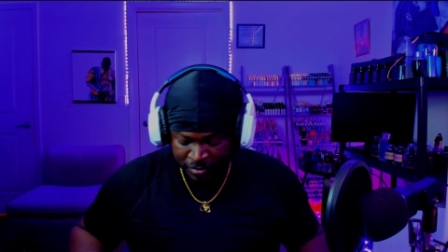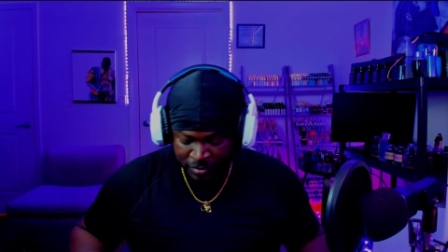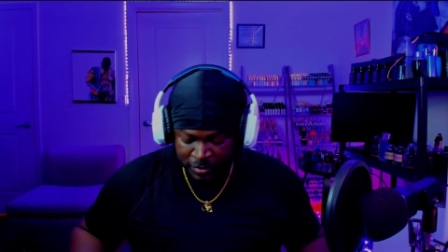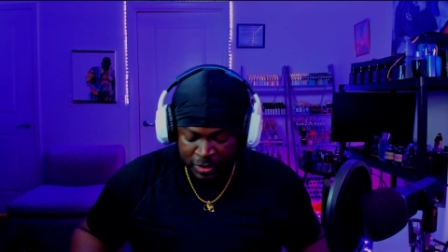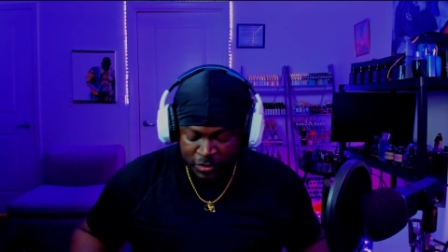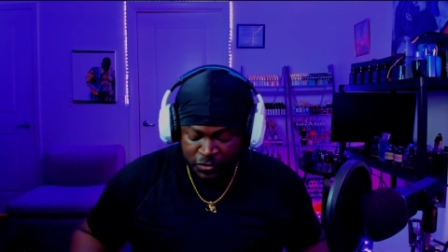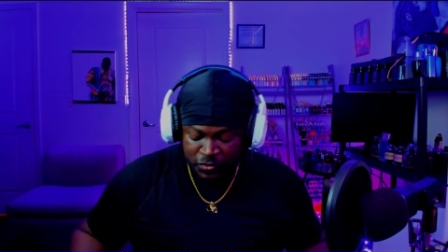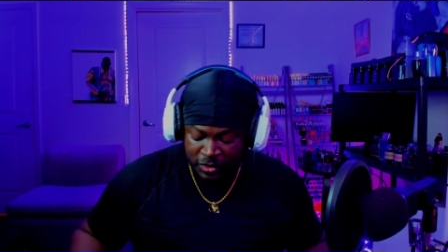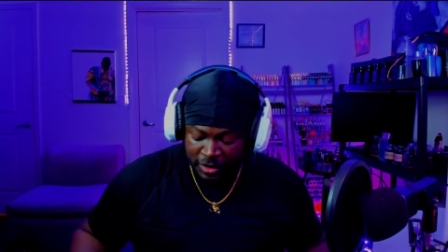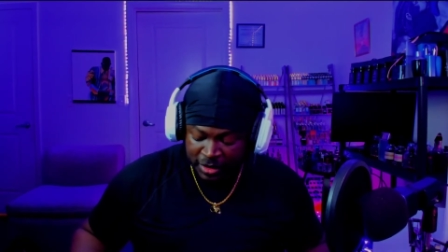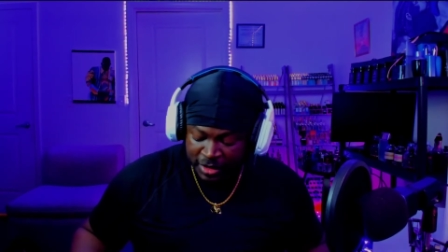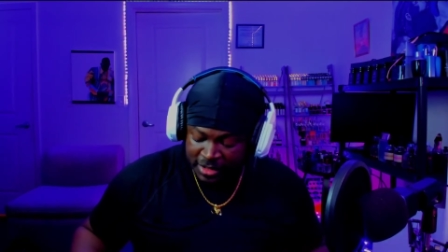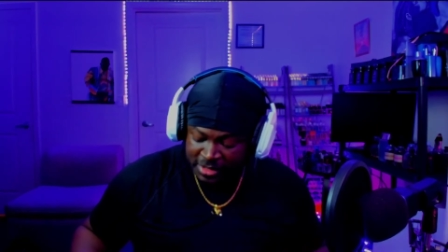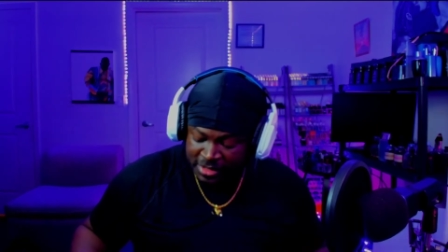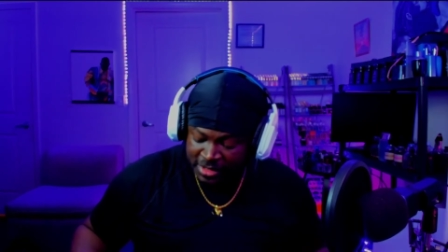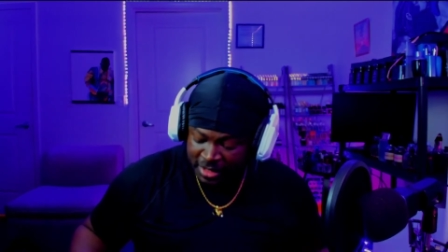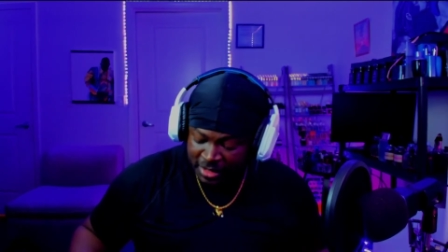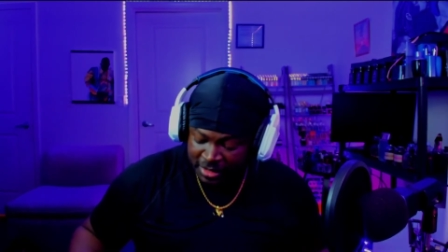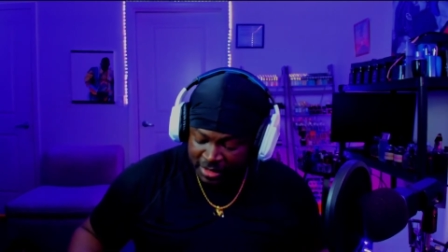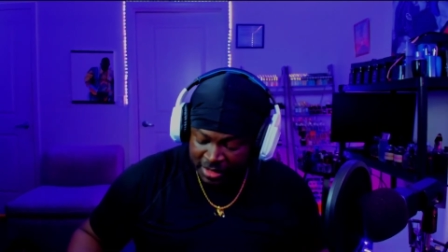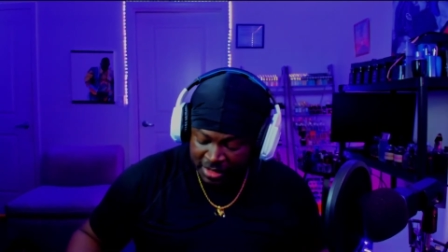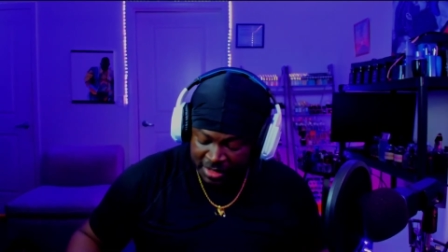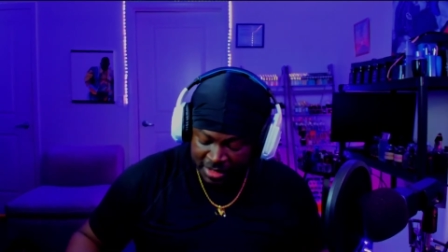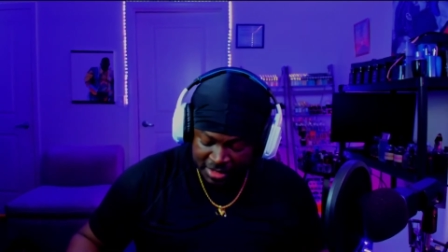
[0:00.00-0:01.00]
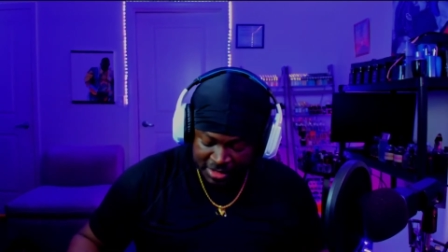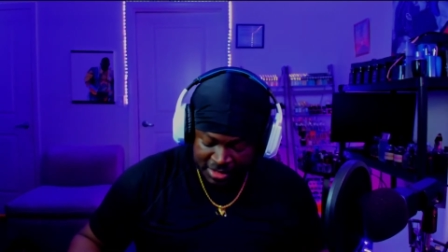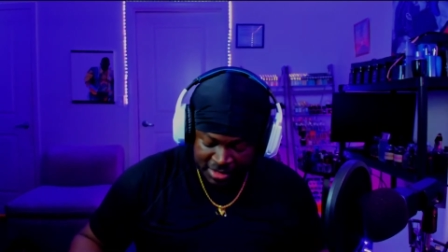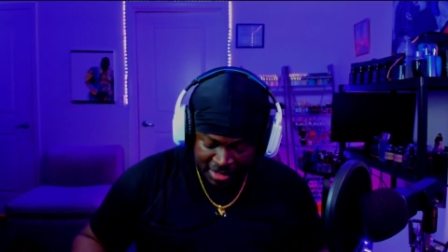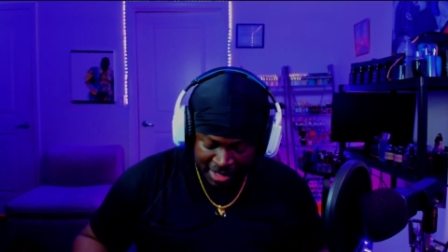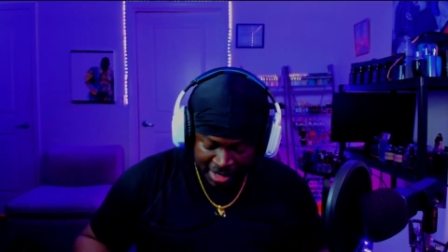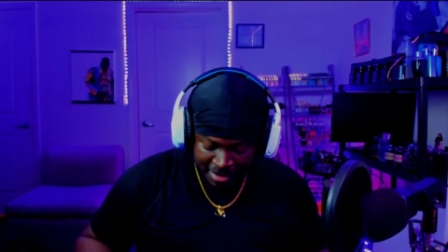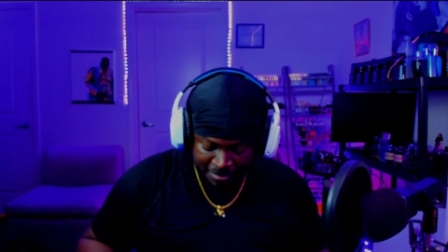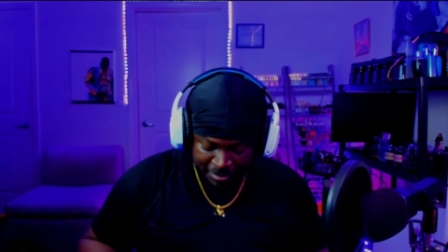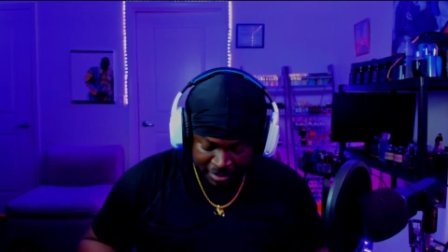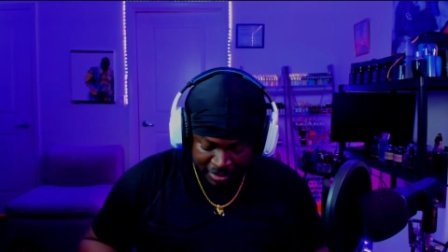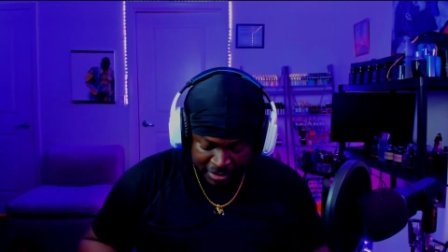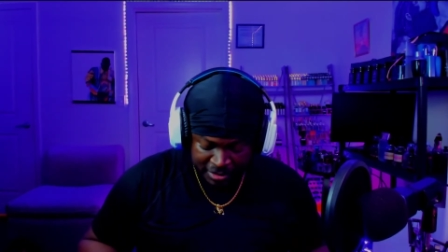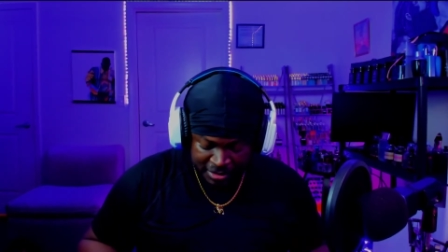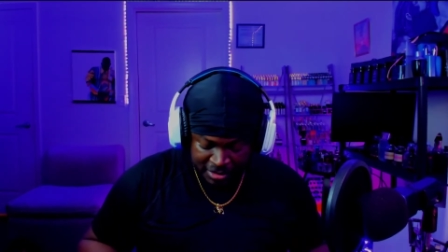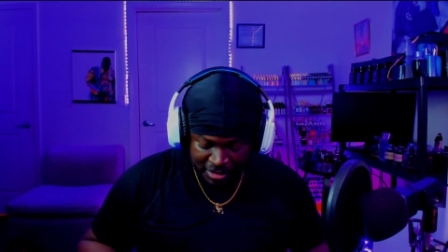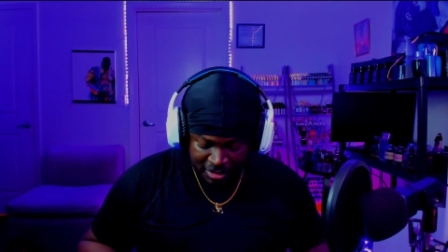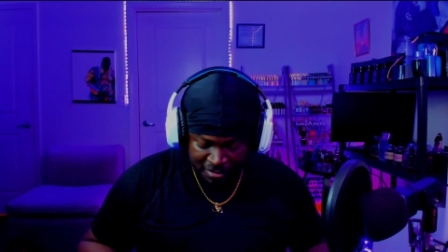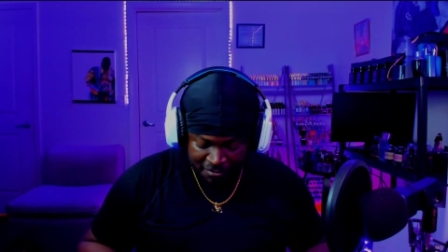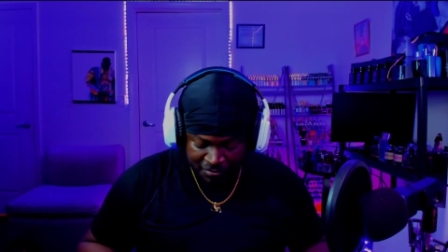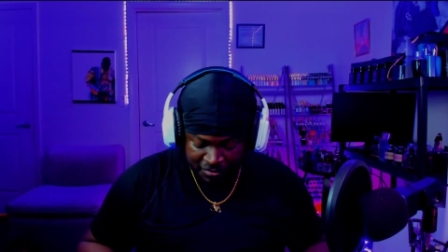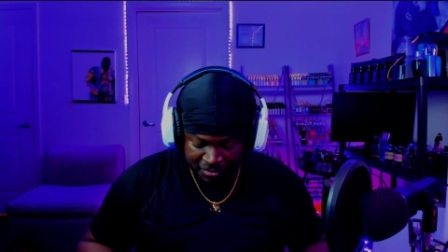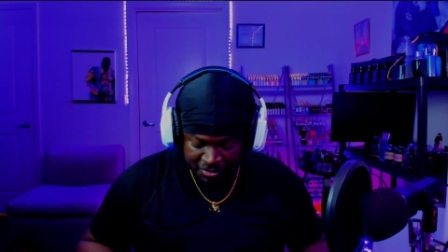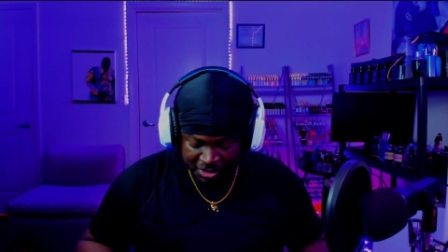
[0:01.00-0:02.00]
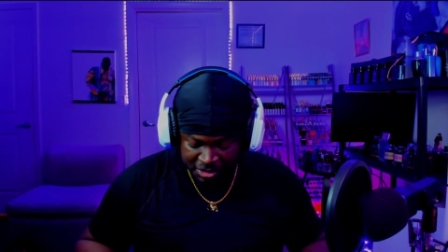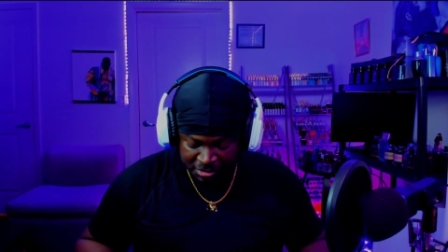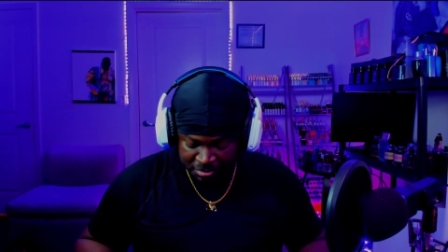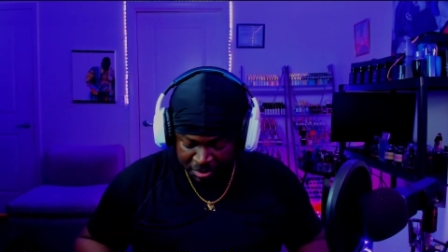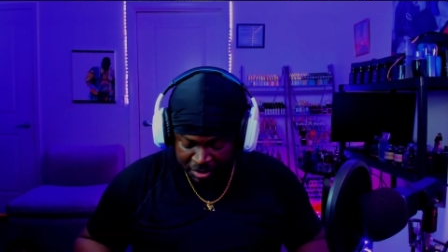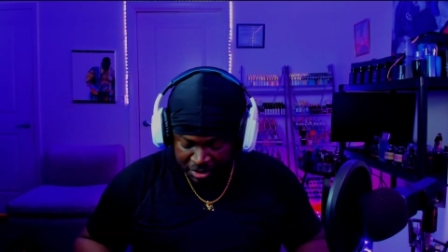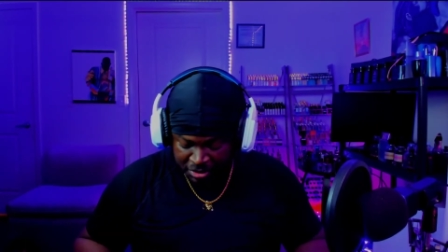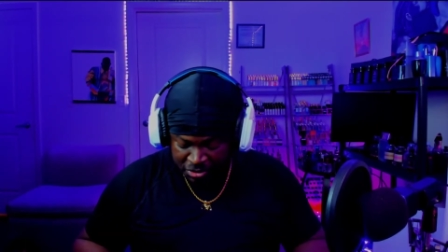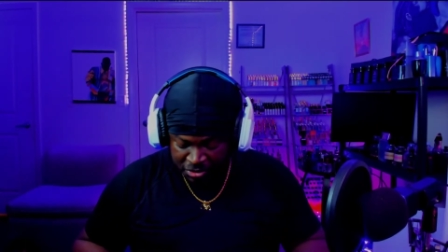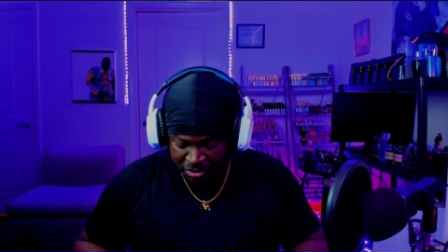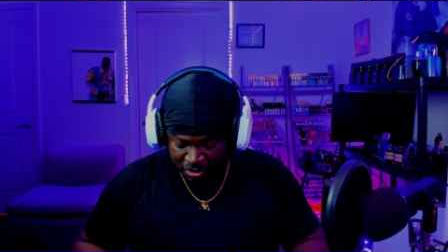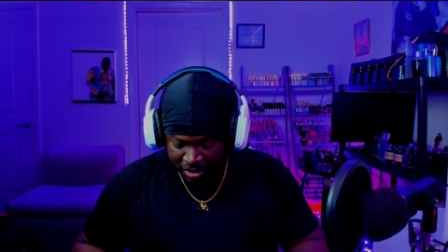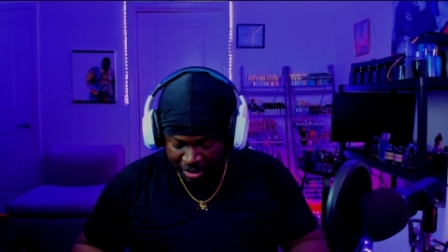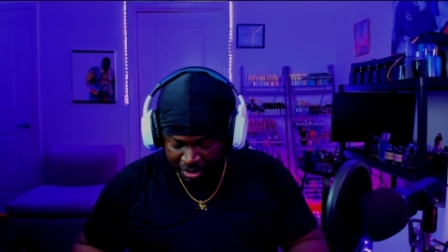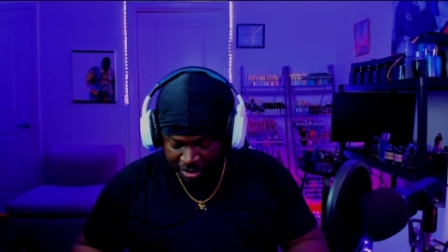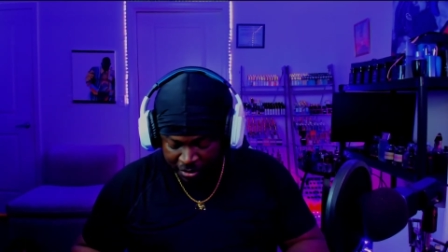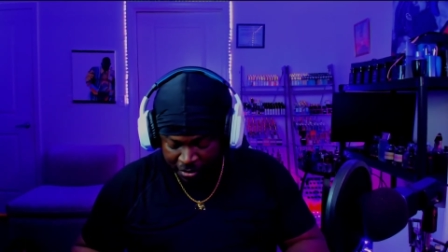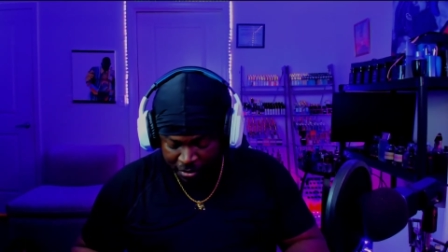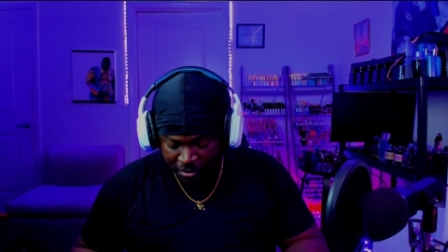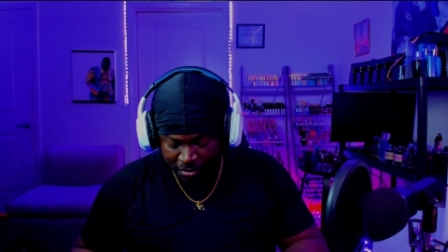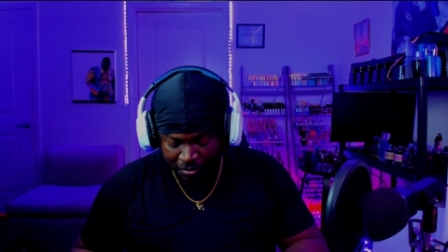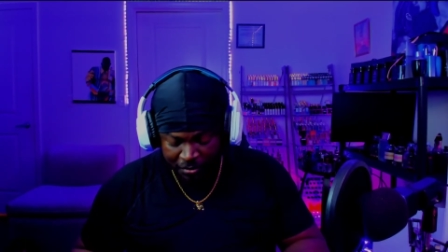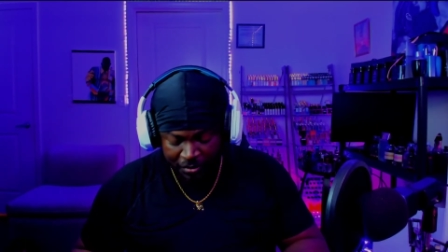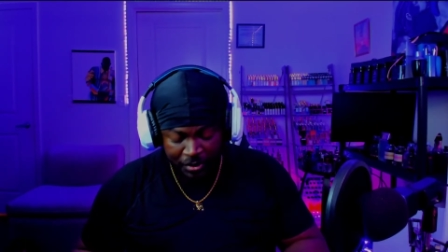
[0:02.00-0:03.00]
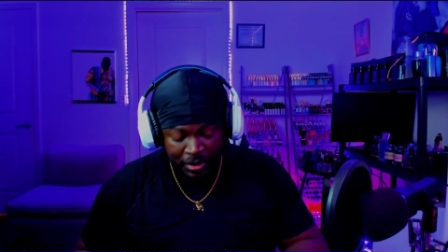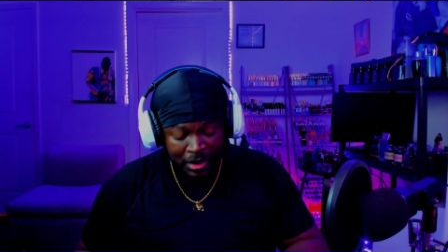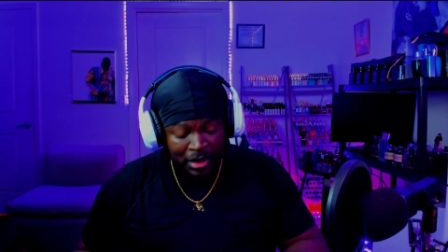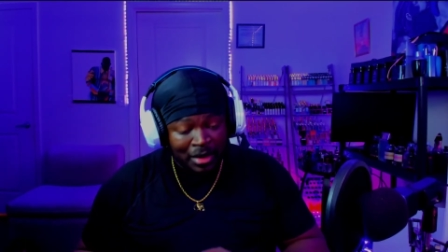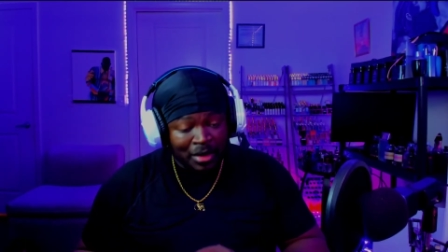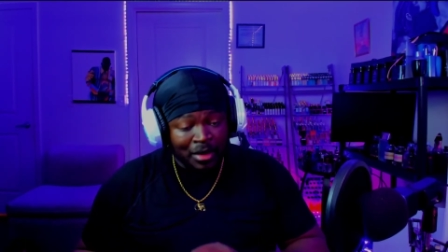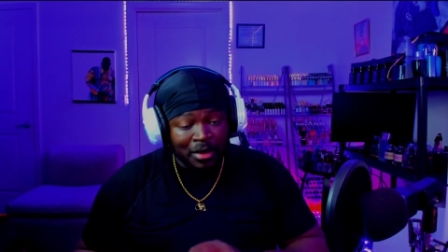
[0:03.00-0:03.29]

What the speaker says: trying to set these samplers up for this picture later on.